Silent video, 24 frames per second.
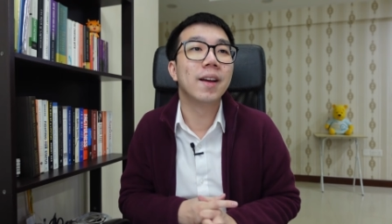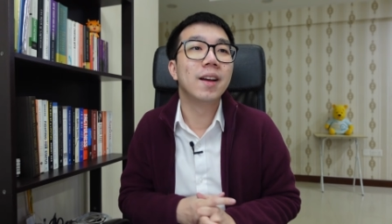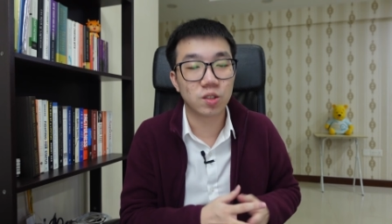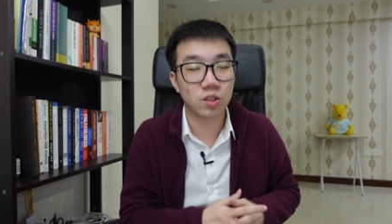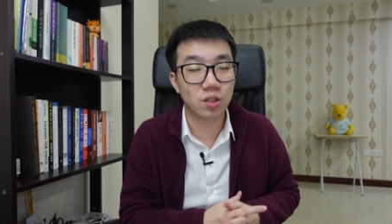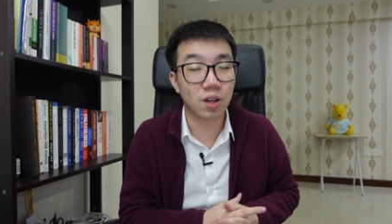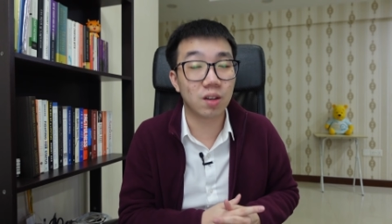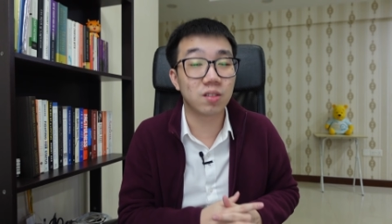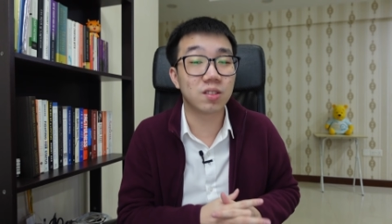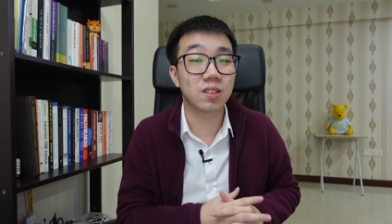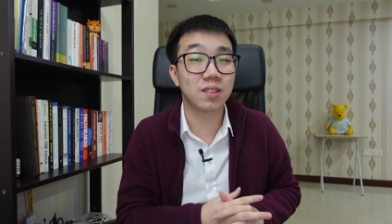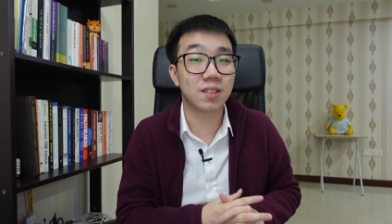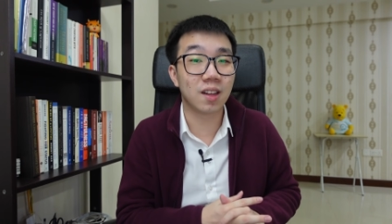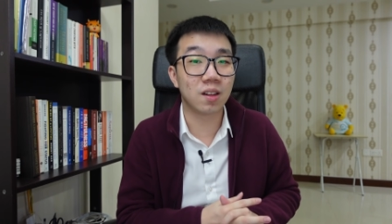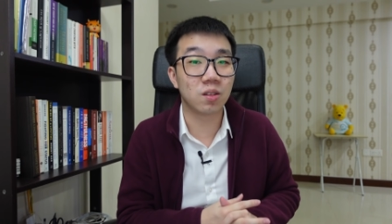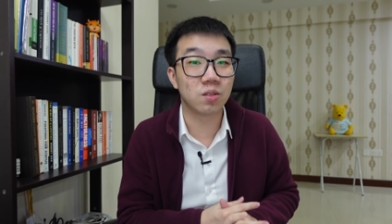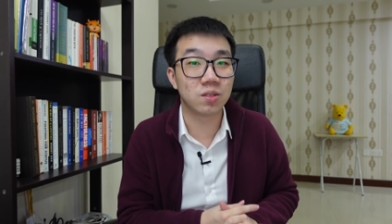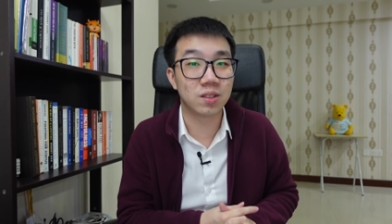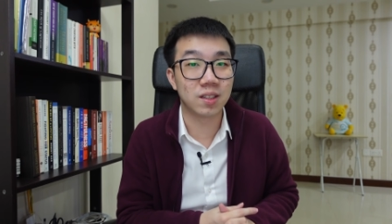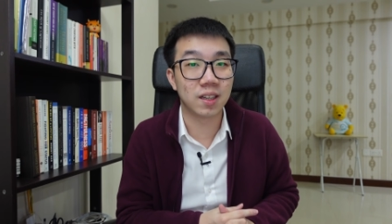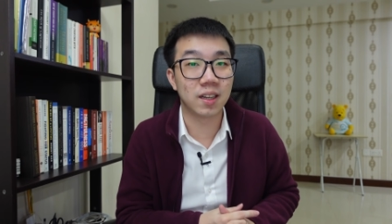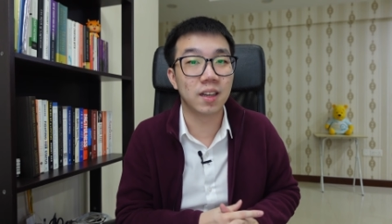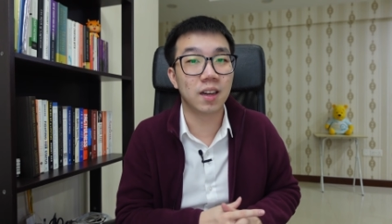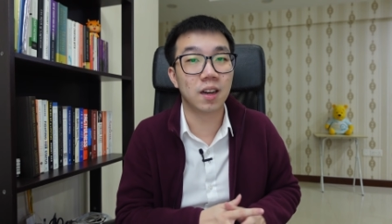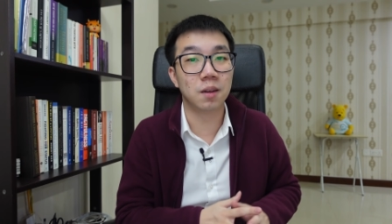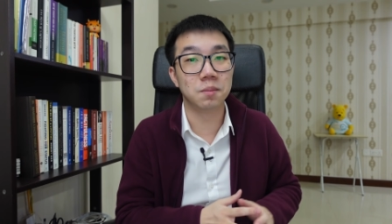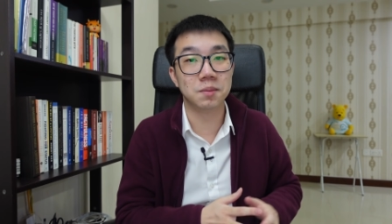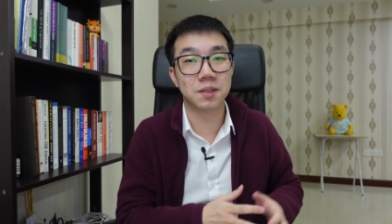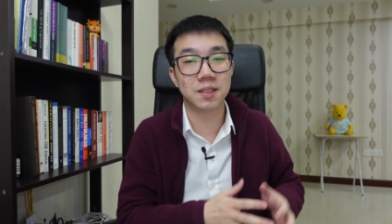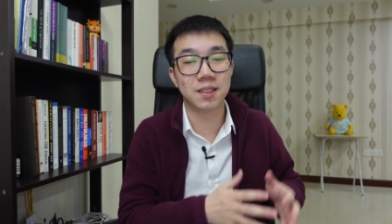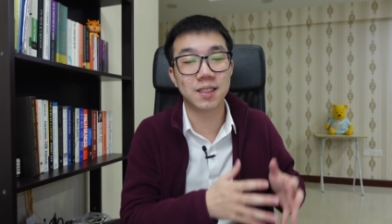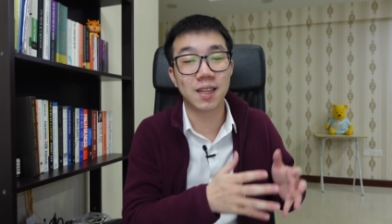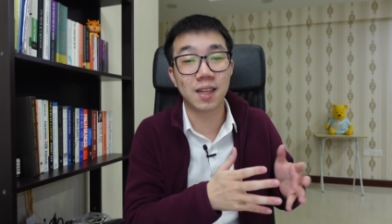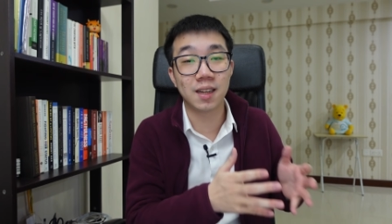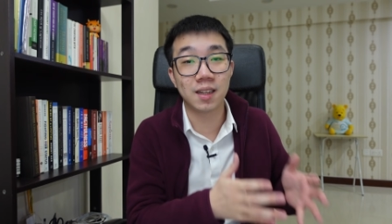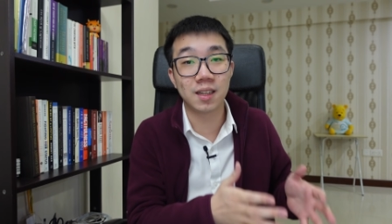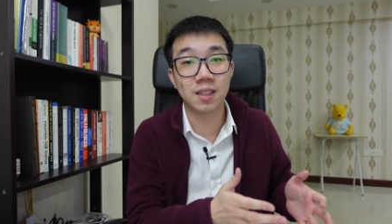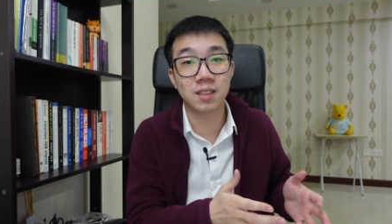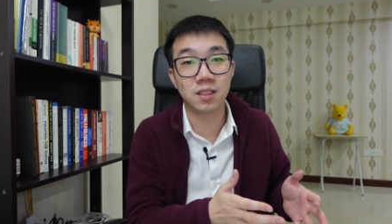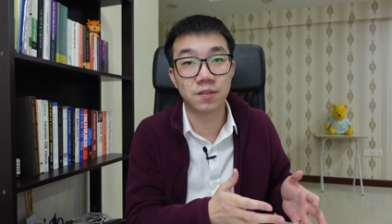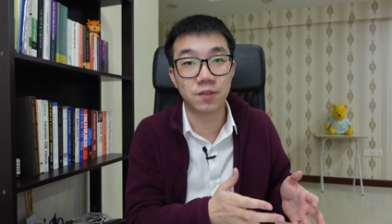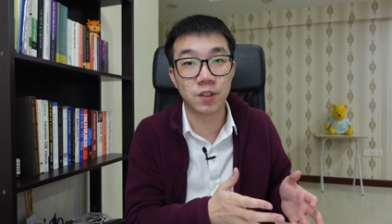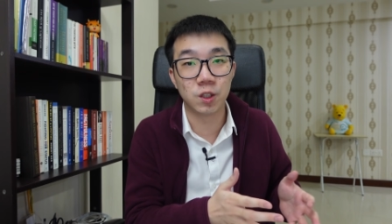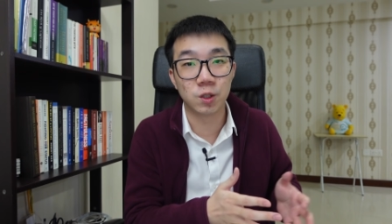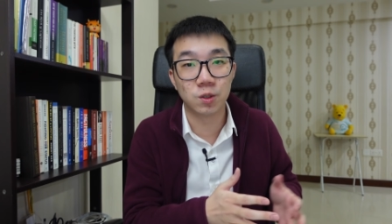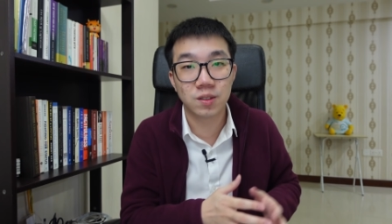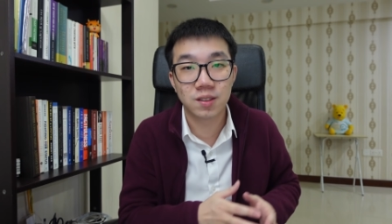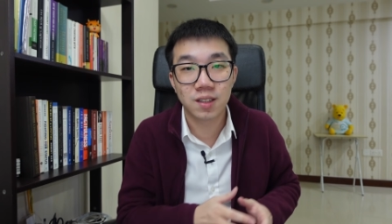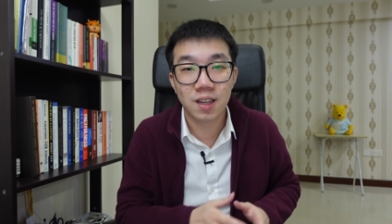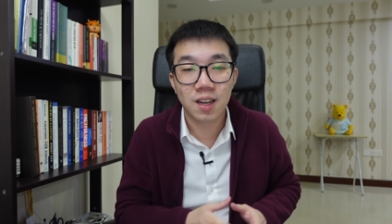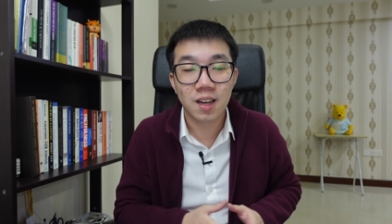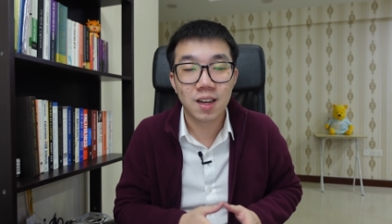So I'd just like to say um, CNA's views